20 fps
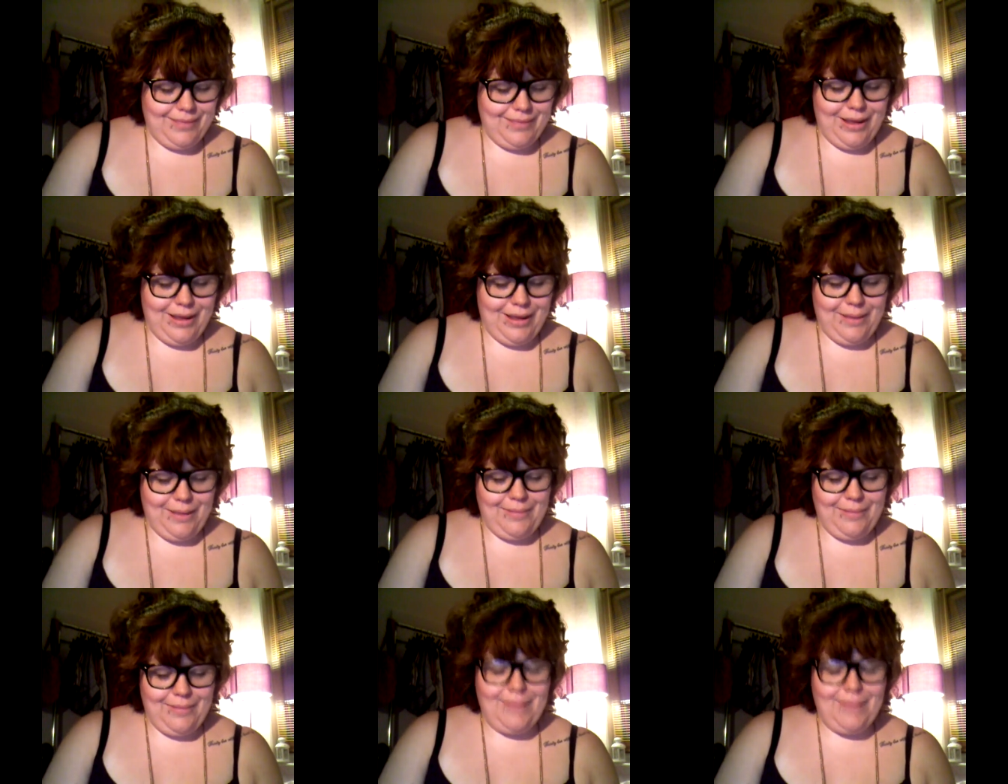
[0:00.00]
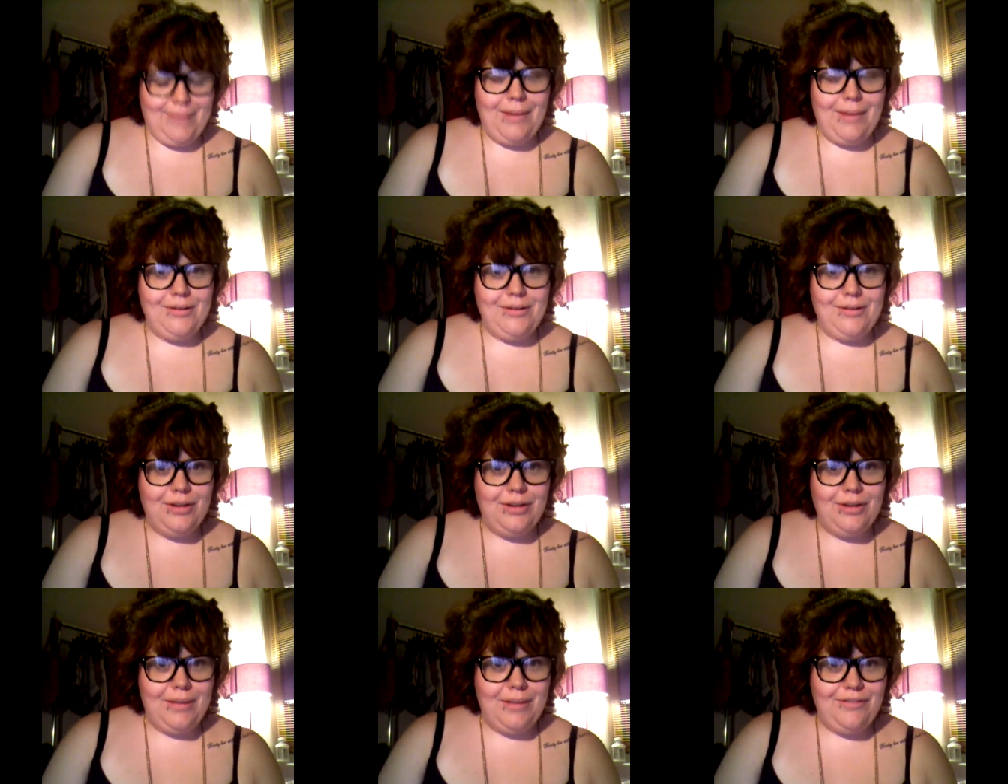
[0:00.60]
It might
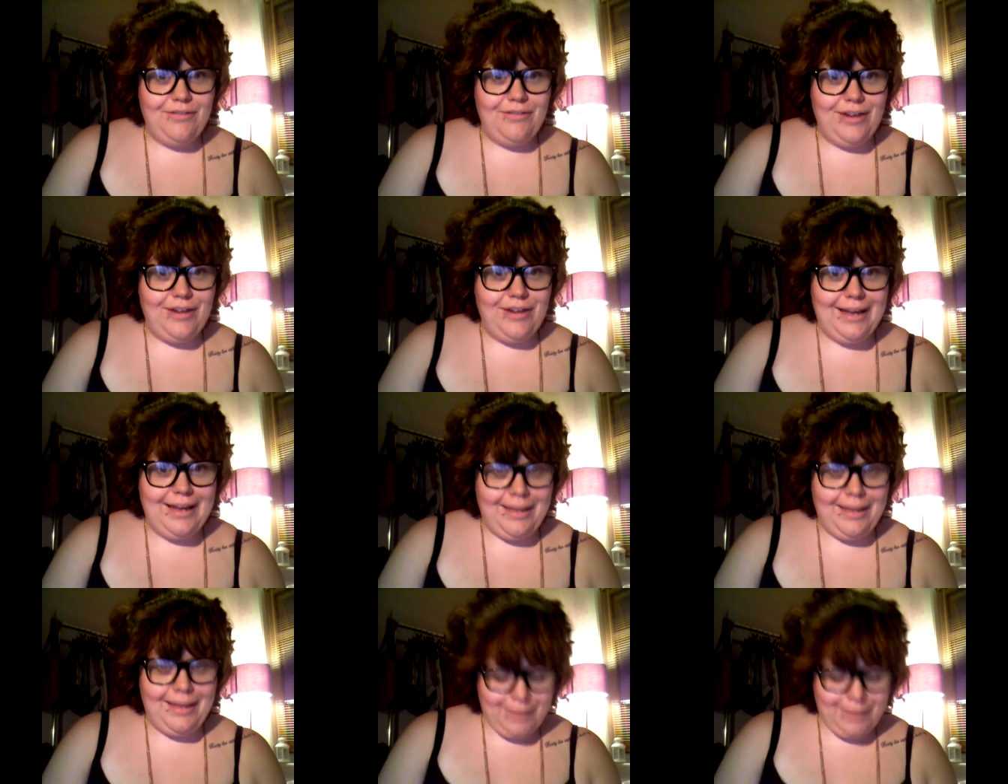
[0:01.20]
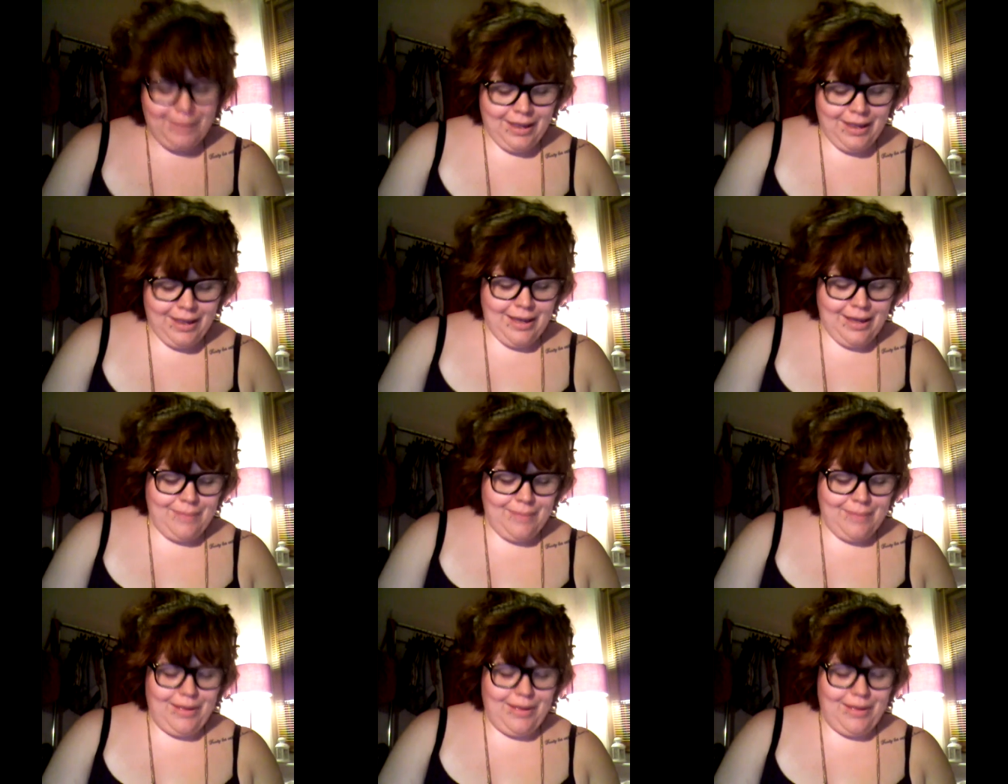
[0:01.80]
look a bit freaky,
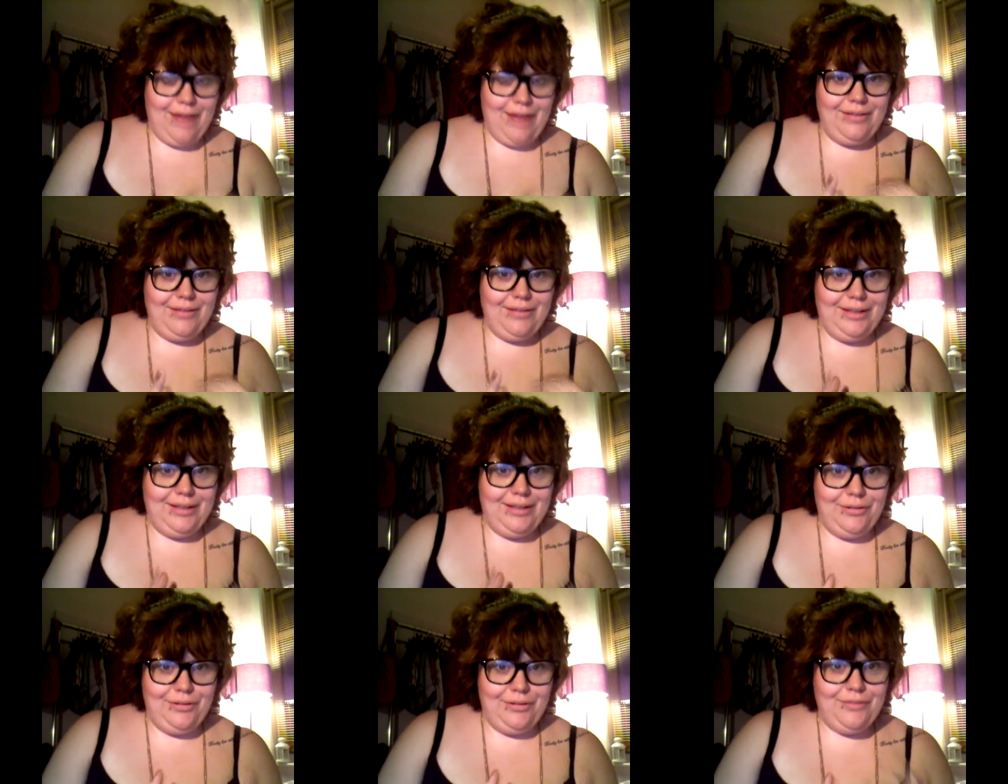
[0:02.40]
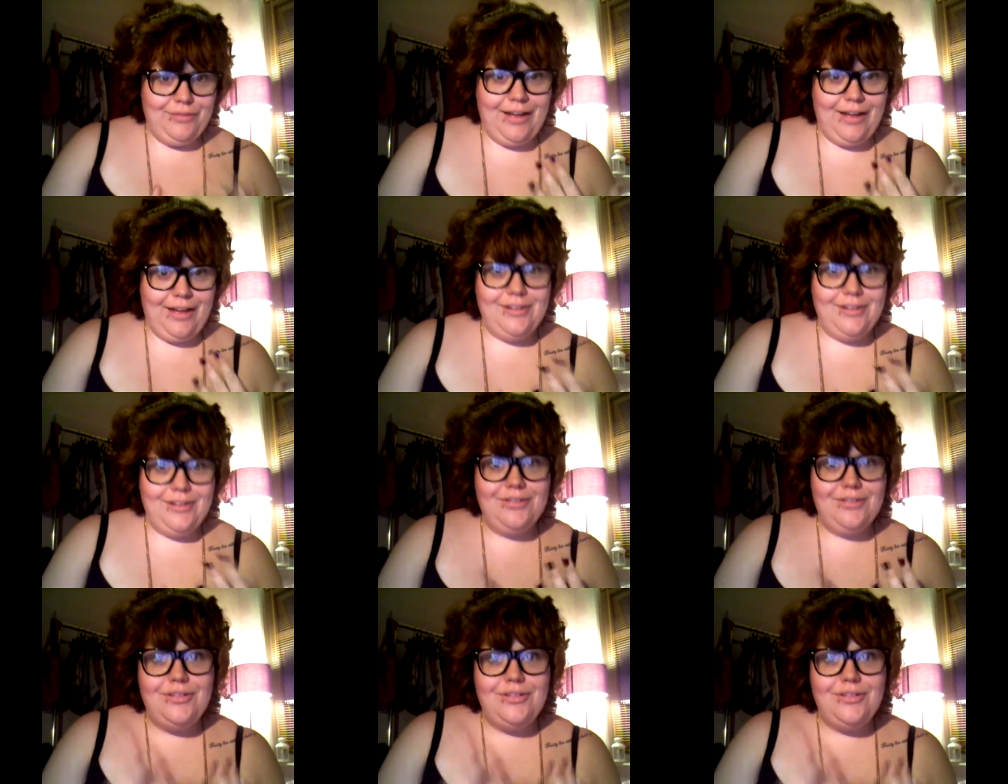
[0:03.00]
but I really love
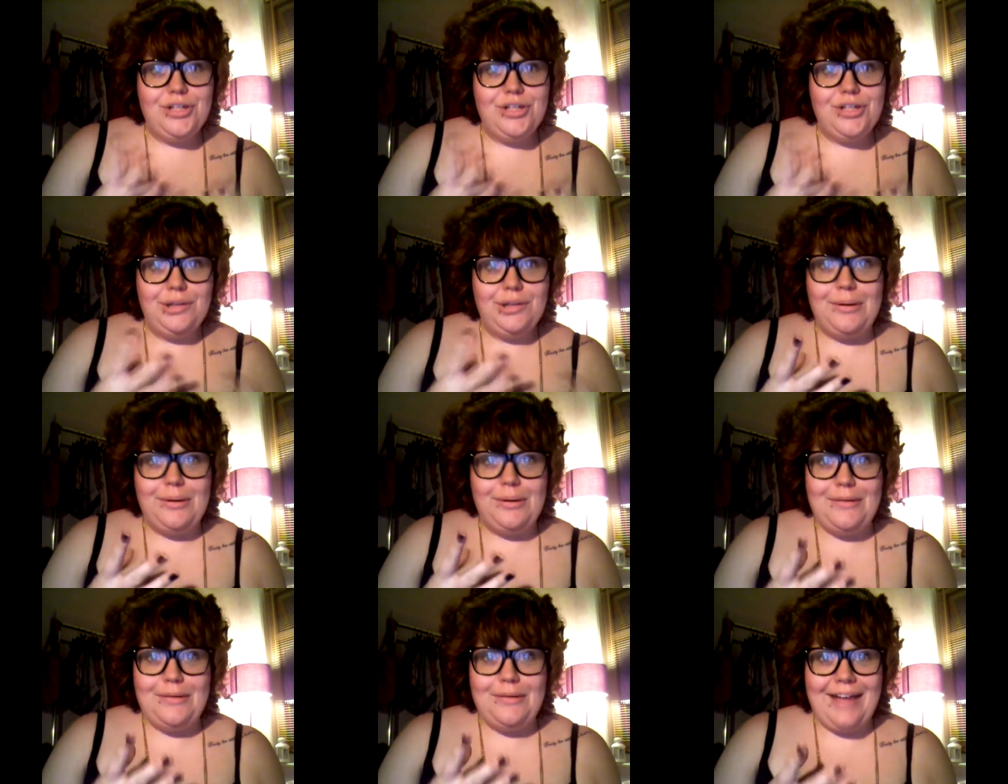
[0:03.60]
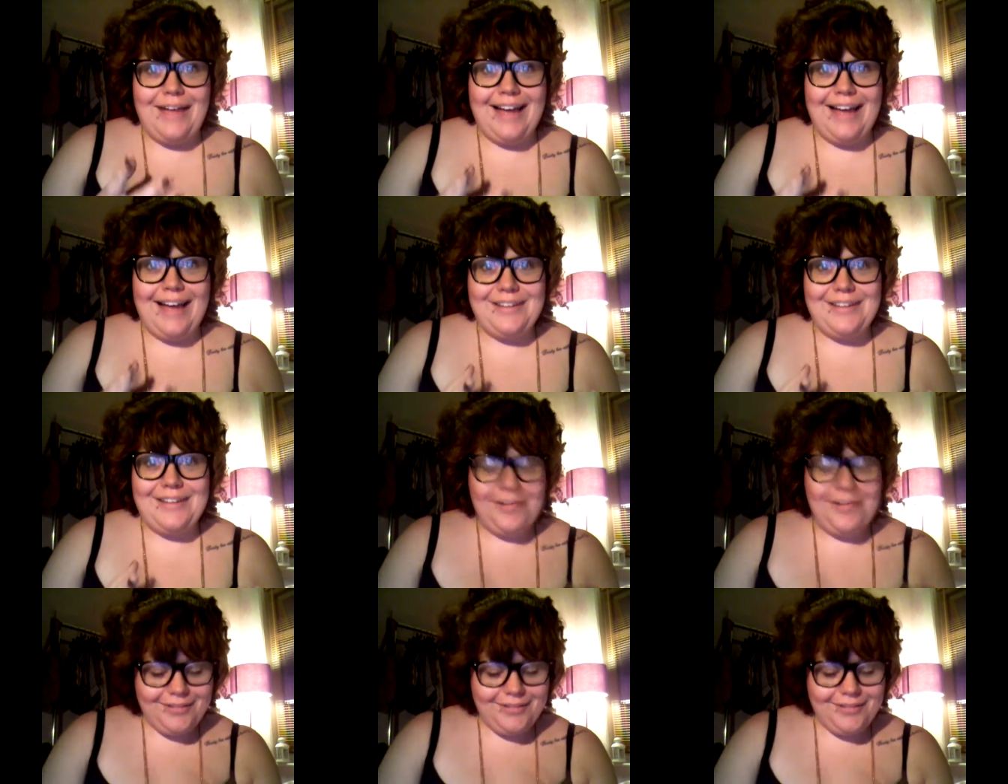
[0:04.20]
jewellery with eyes
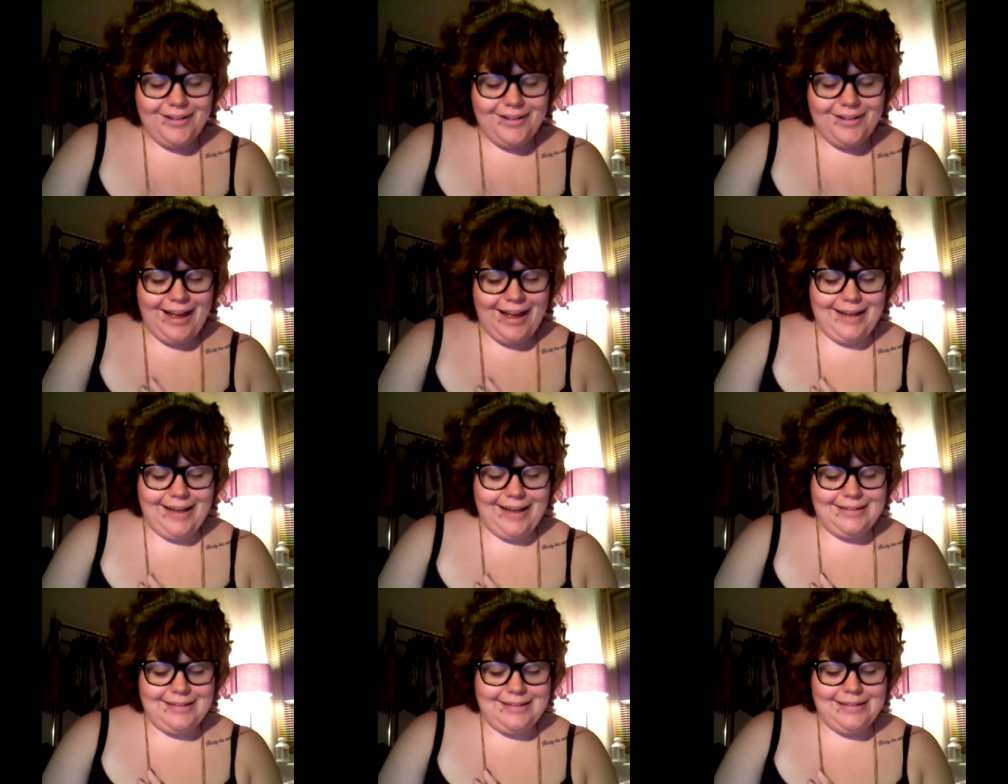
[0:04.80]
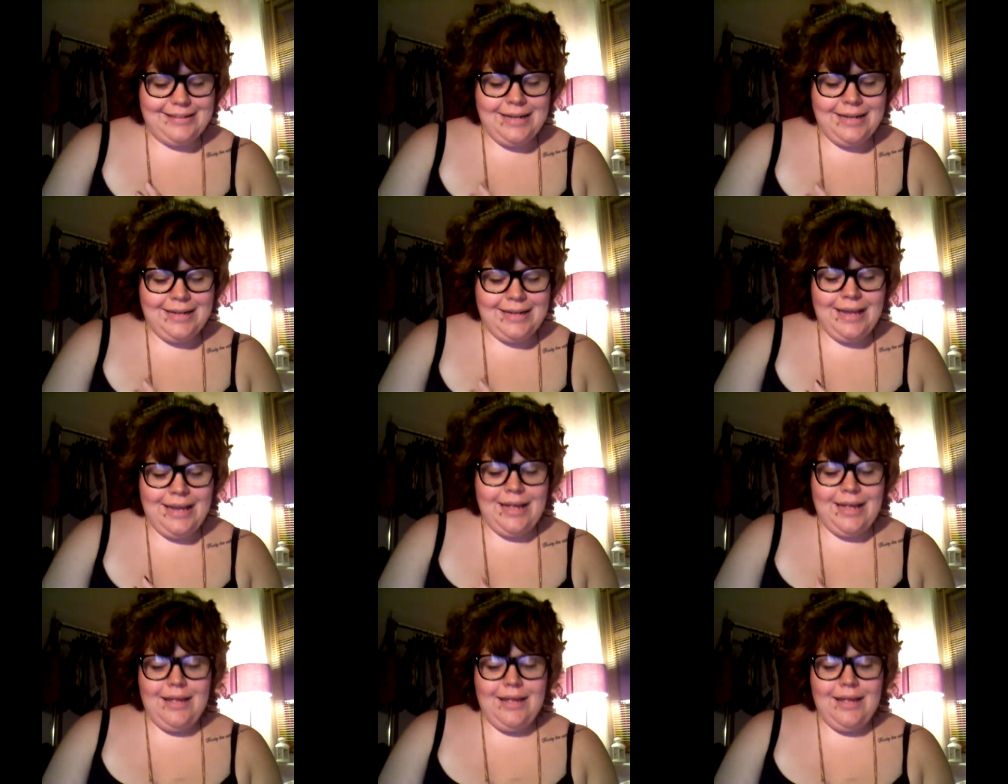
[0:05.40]
on, and
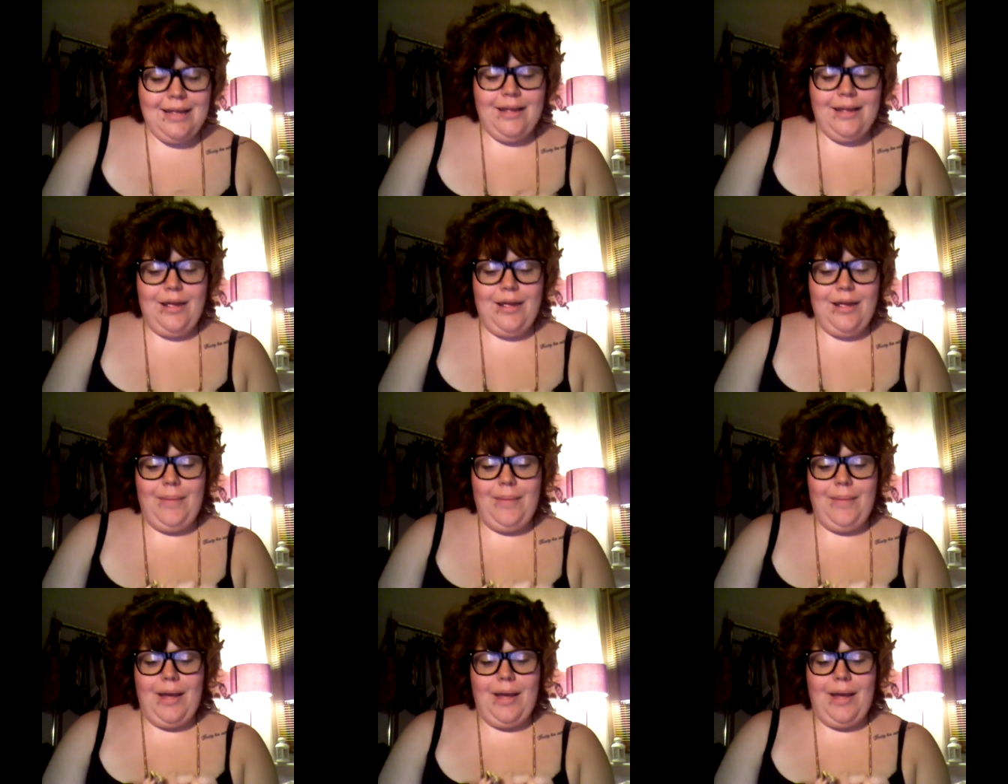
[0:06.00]
I